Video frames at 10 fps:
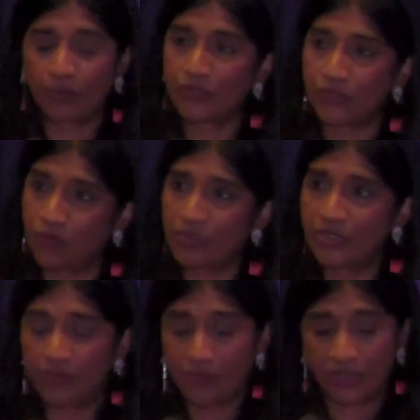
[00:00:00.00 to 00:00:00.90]
equals
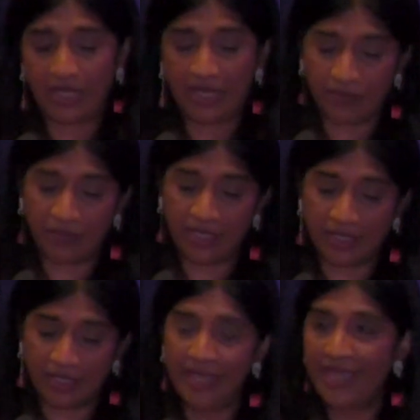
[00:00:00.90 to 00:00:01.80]
force over
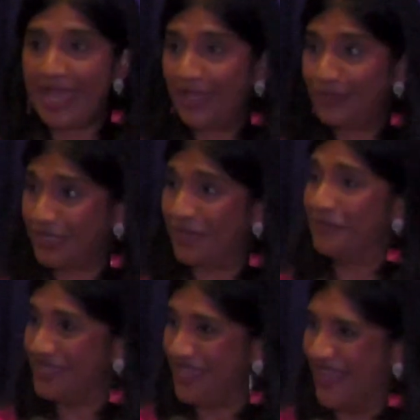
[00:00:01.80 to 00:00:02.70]
area and so
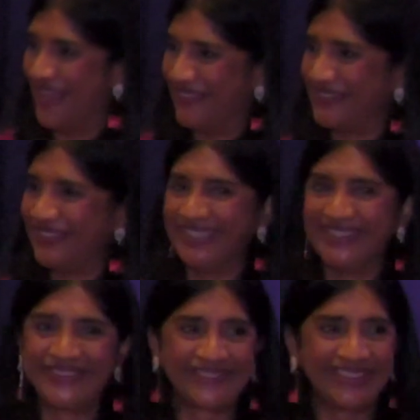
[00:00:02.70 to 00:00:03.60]
many other
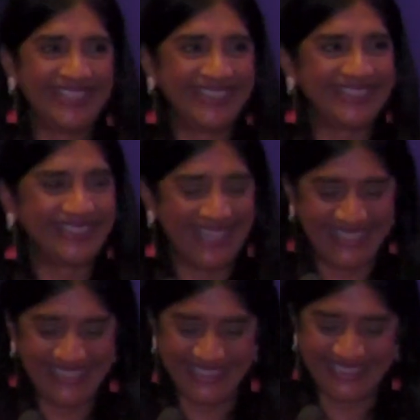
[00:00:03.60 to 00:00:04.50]
things related to
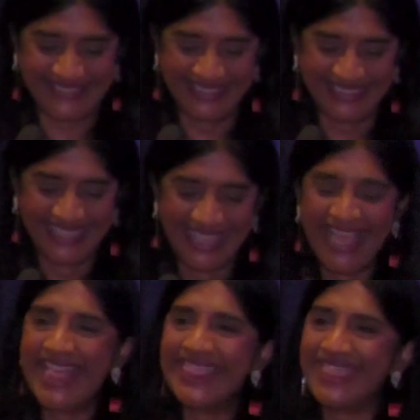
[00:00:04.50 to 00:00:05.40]
engineering,
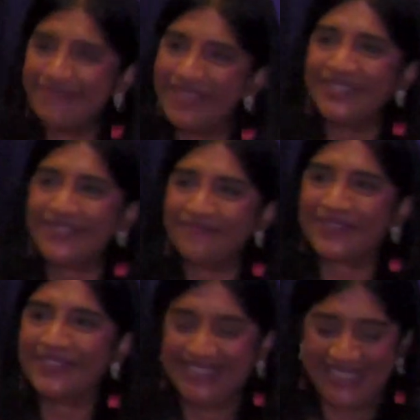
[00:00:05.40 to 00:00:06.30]
the most
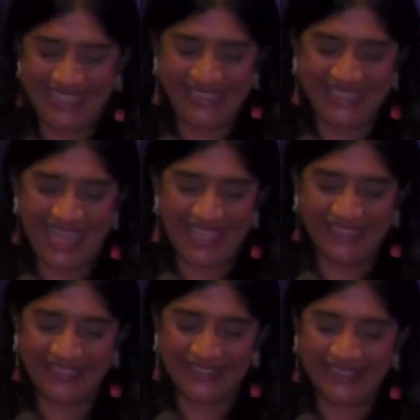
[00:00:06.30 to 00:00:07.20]
important lesson I
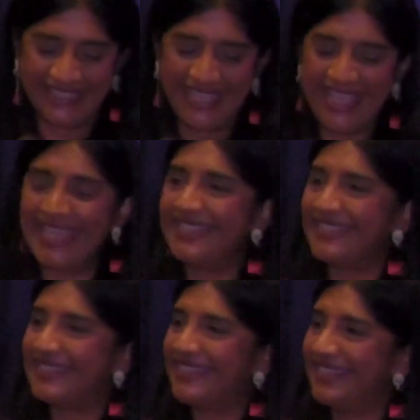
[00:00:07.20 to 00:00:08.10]
learned
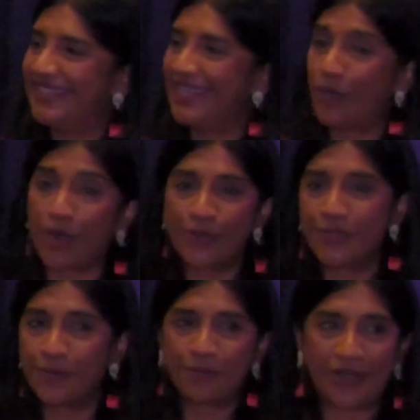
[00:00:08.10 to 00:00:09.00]
is there are
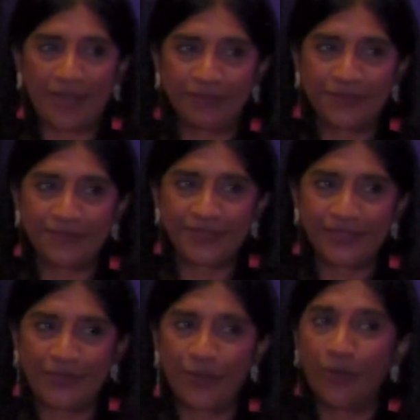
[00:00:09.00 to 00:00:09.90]
no
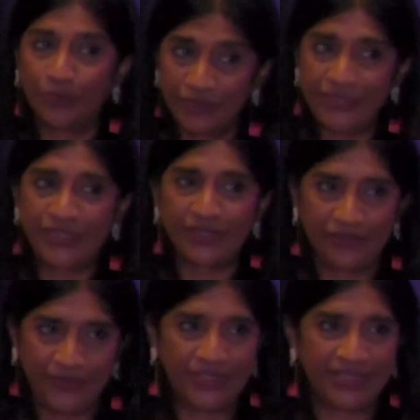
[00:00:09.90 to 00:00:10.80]
problems, only
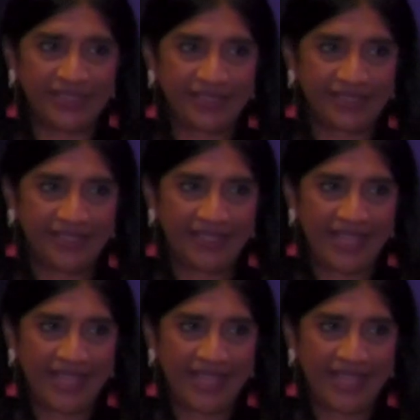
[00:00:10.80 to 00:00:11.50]
solutions.